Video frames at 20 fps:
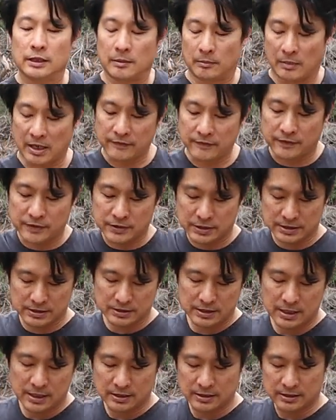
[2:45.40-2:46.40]
My
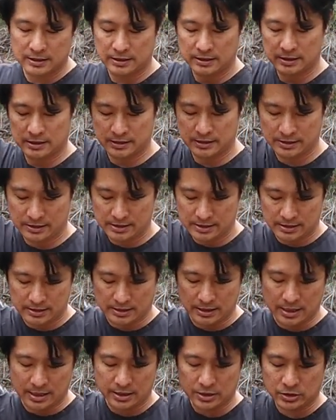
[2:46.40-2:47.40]
version,
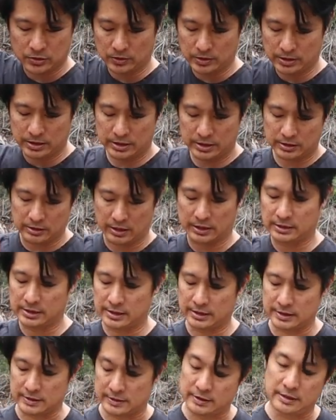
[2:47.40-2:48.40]
actually, at
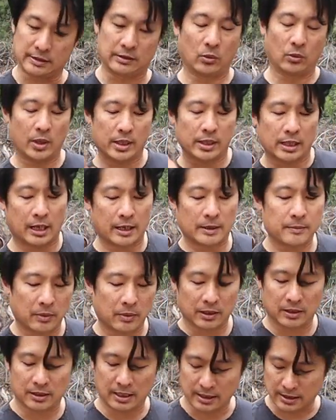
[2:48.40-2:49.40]
least the one
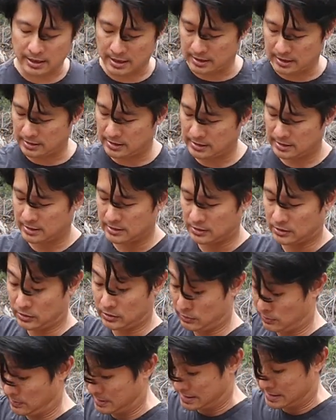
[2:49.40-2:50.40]
I got or
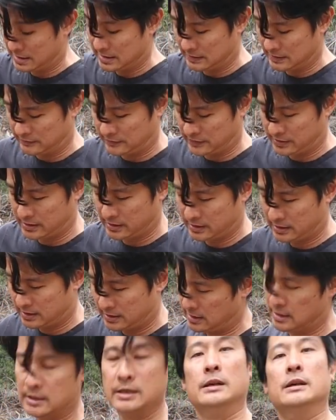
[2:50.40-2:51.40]
received,
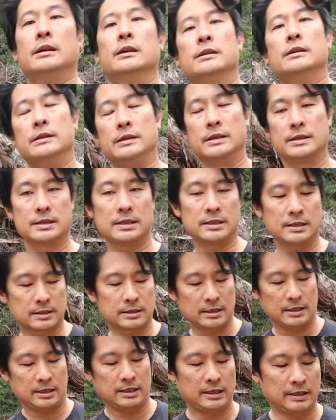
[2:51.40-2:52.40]
doesn't
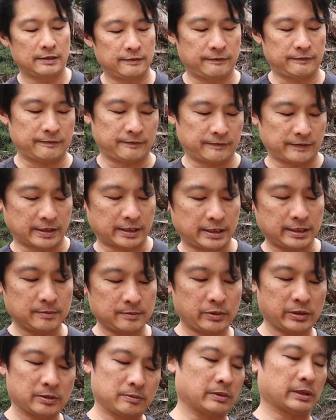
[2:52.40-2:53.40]
have
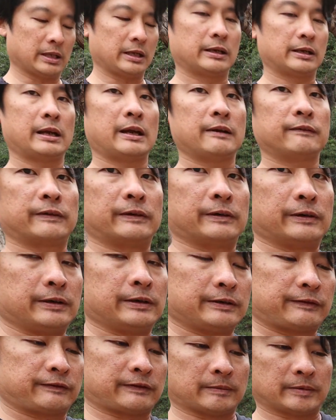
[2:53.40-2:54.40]
vibe, but I have
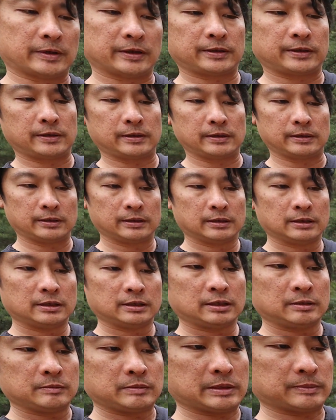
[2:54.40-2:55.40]
heard from other
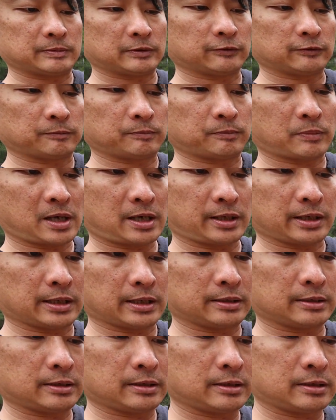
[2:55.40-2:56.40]
people who bought it